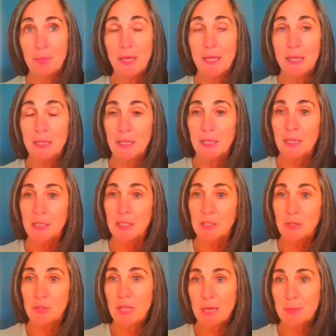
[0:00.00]
but you
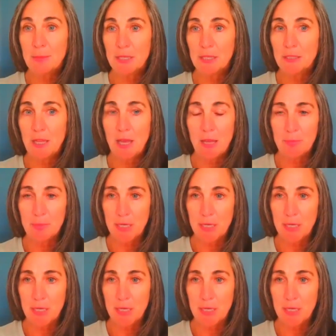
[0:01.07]
know a lot about a lot.